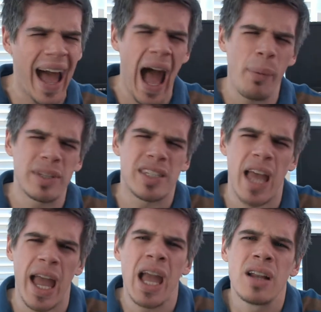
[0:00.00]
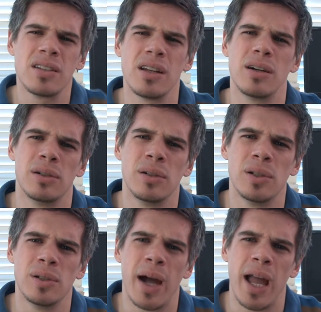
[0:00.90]
I would say
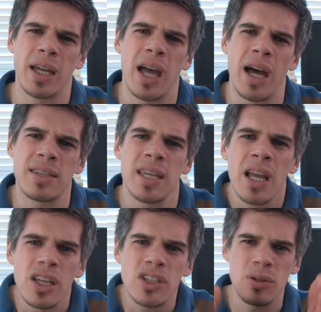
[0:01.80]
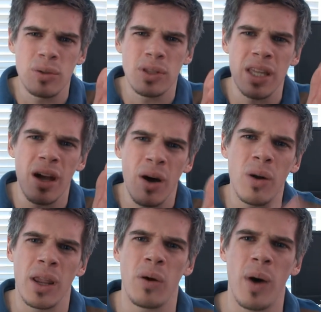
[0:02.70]
no way, 'cause you the
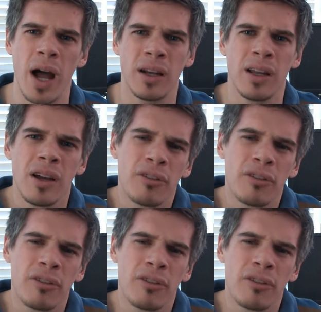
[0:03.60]
only one